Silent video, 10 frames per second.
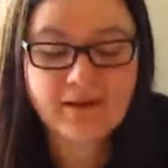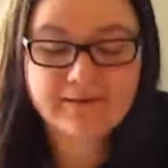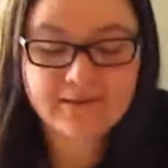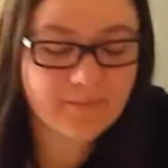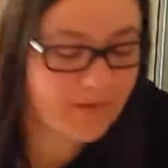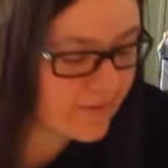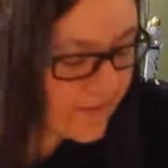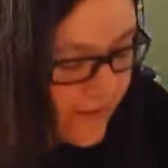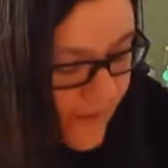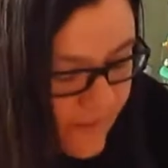I tell you, Amanda
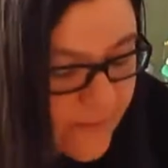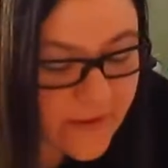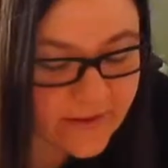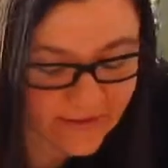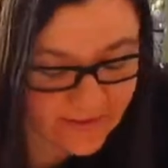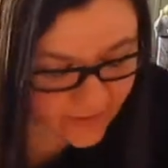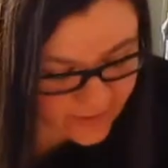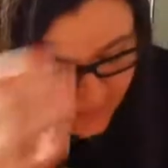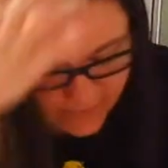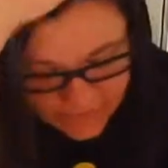Rock is where to get your
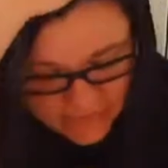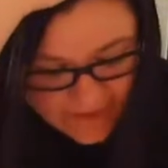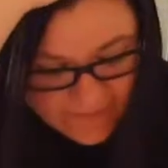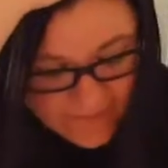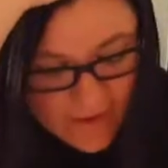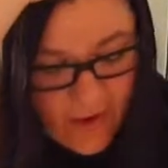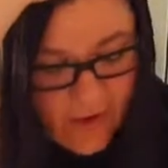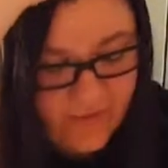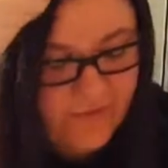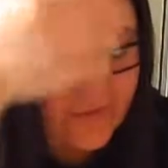art books.
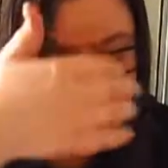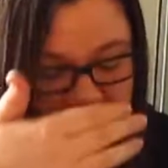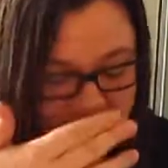So this